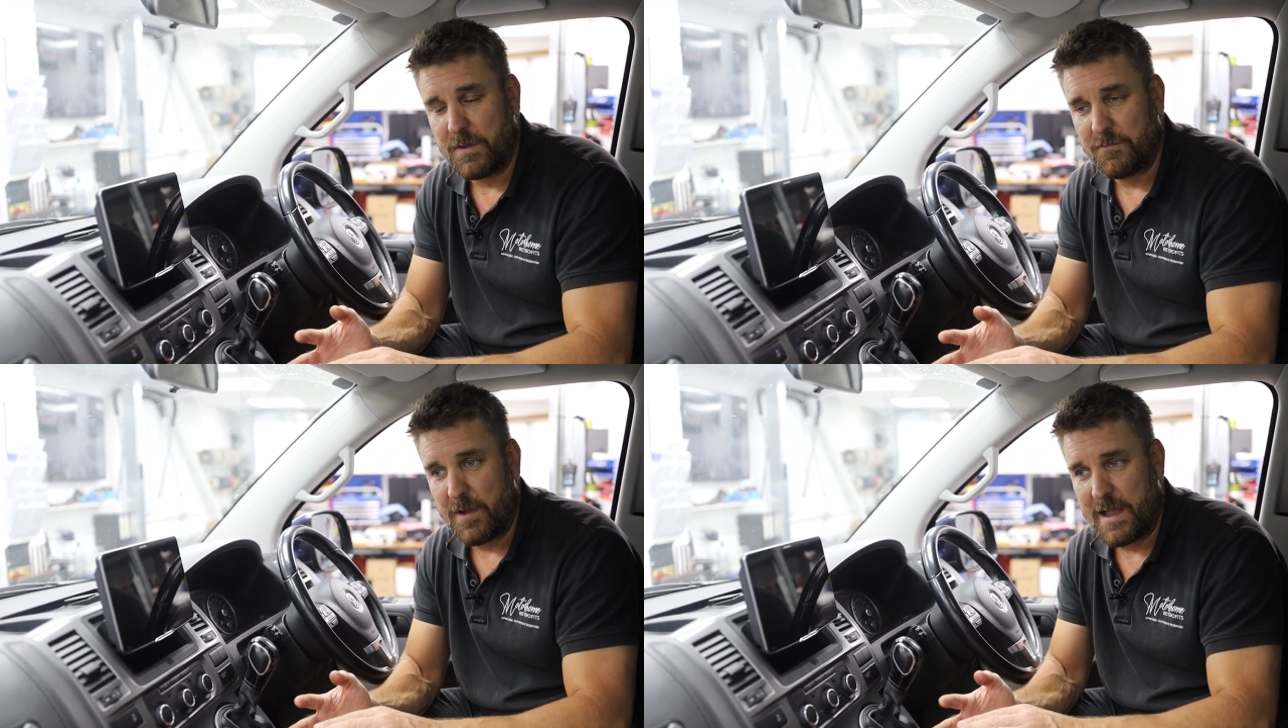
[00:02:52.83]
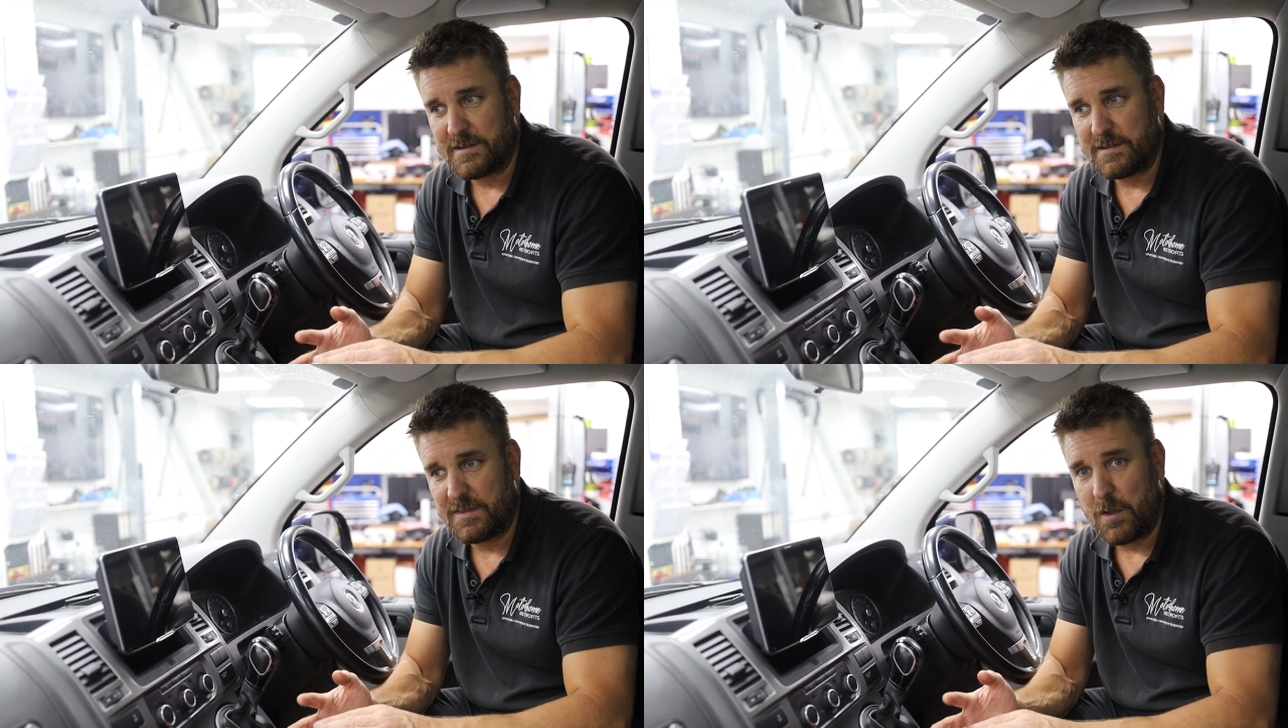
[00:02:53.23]
we've
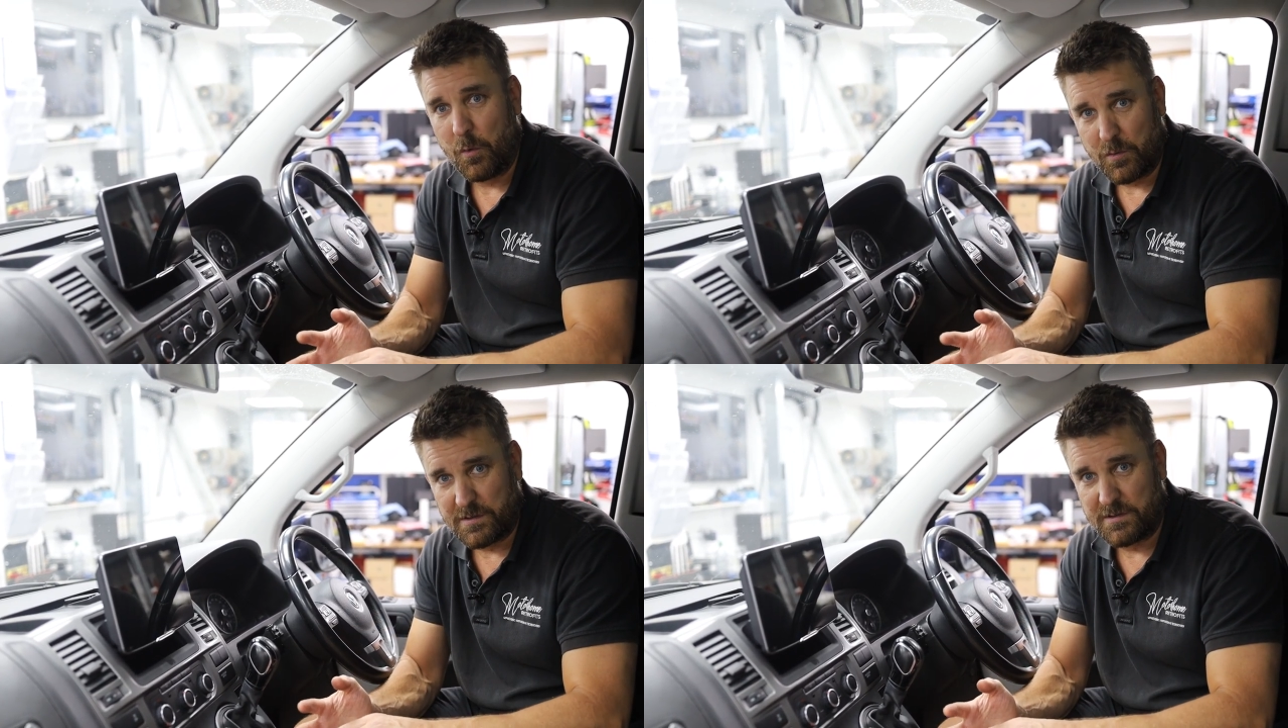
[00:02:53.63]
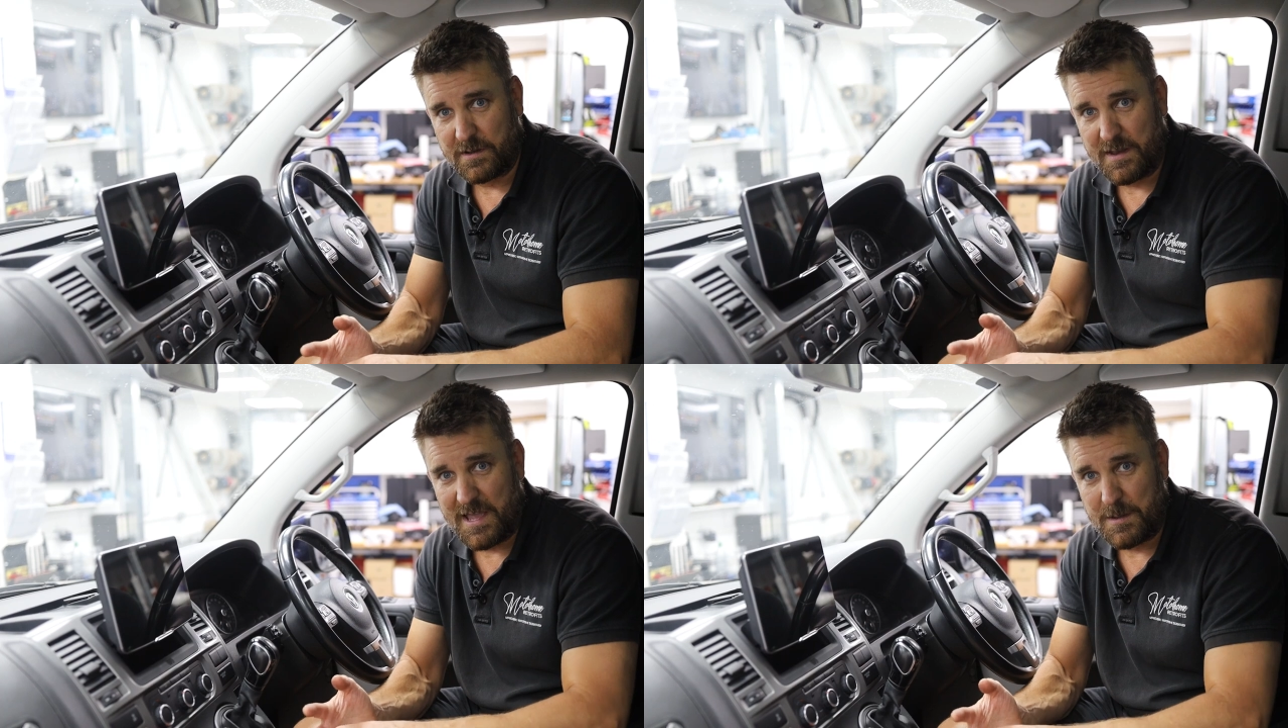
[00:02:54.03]
added the
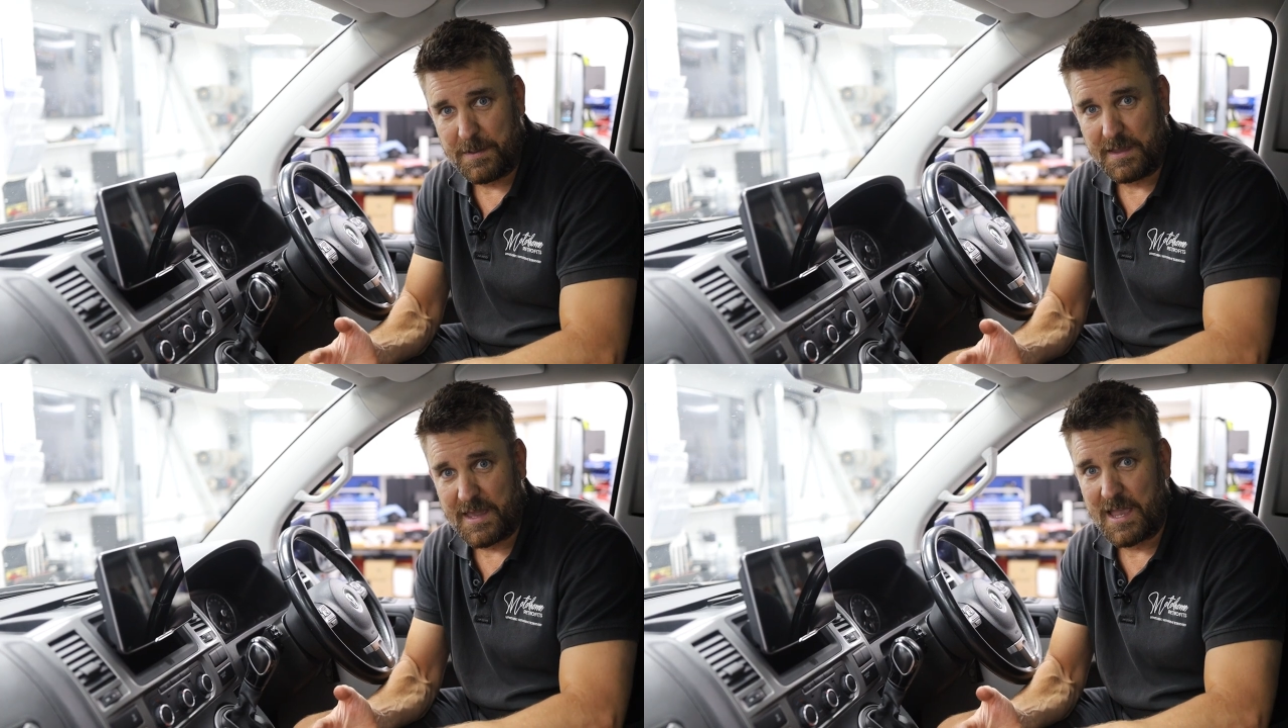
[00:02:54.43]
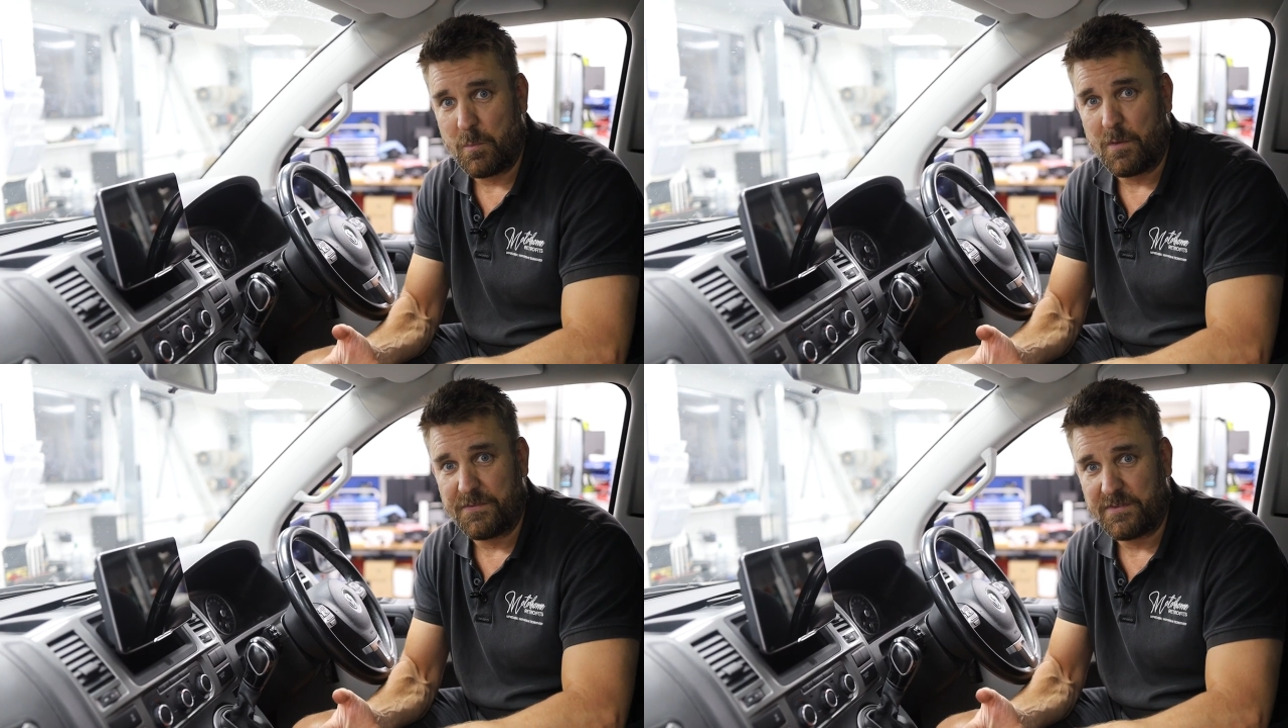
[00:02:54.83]
Audison
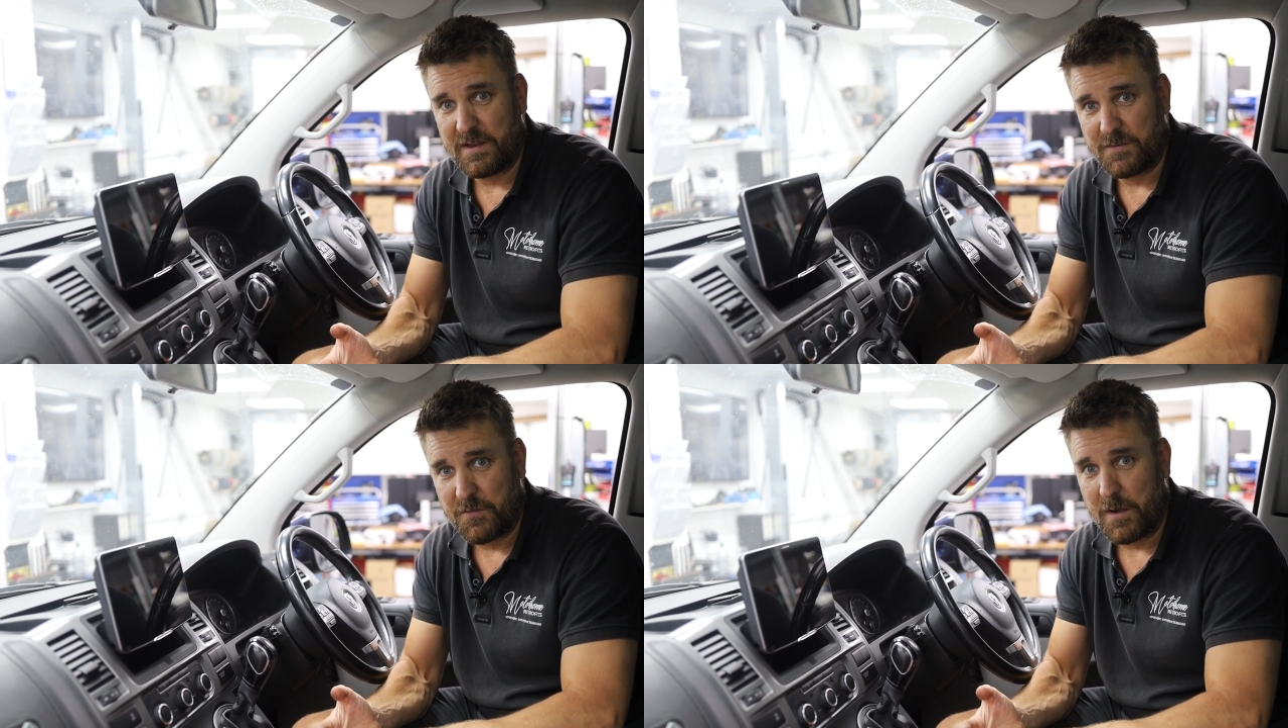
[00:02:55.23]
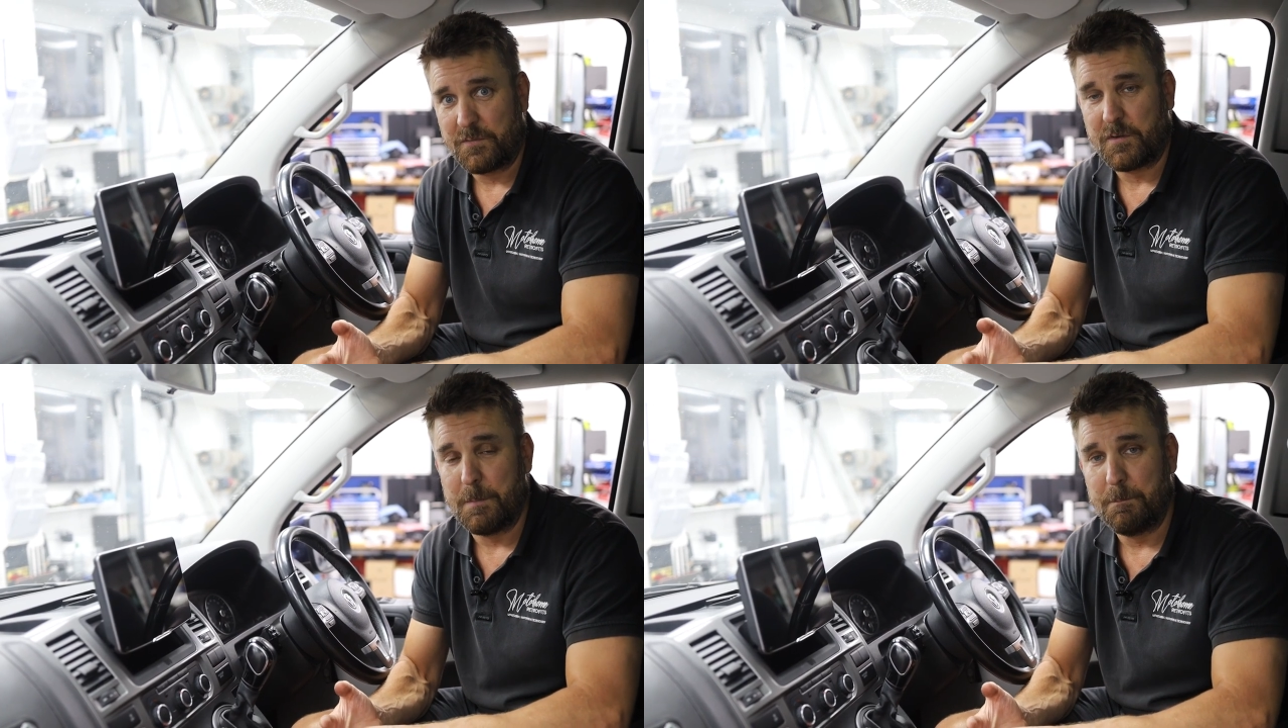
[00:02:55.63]

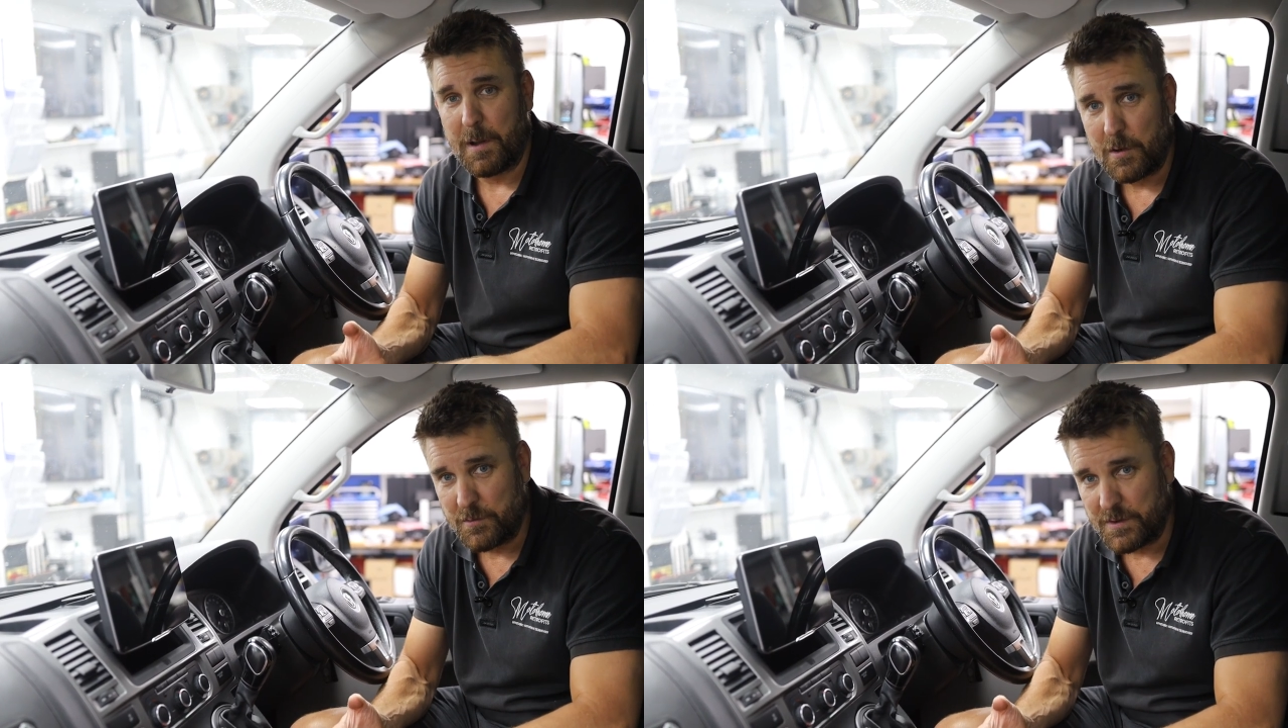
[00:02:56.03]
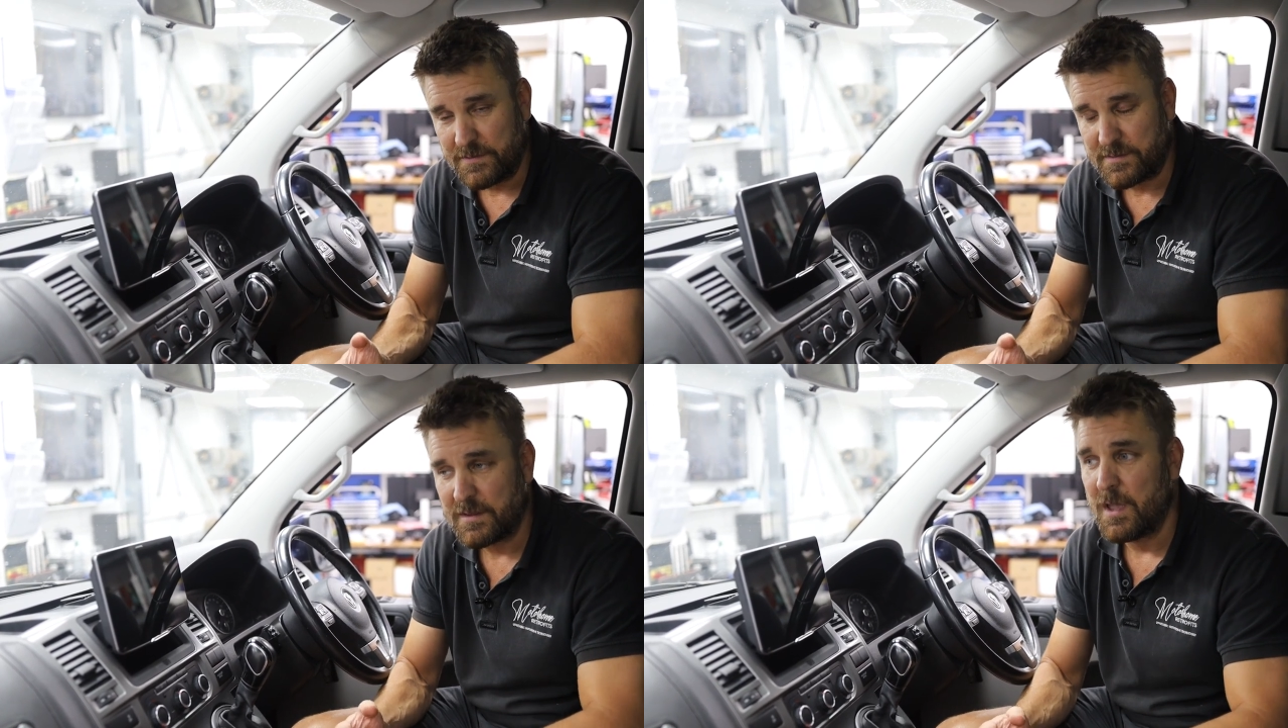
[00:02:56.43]
ABK165
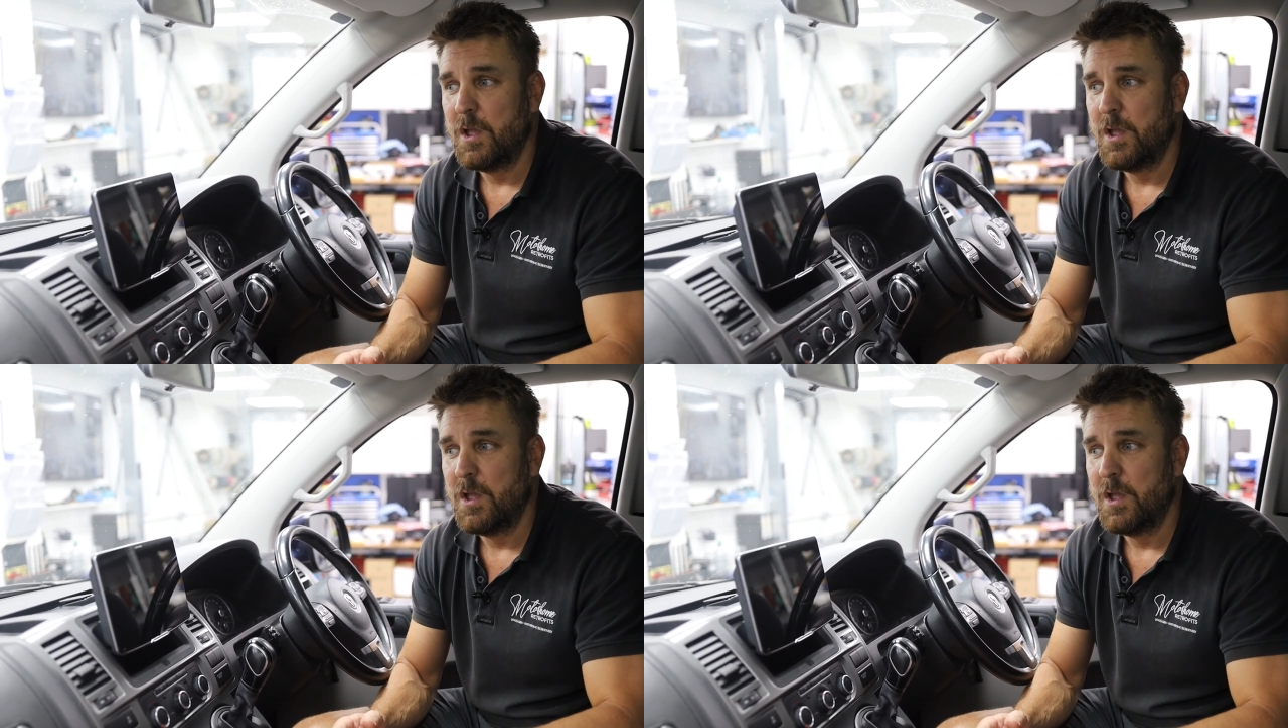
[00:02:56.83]
components,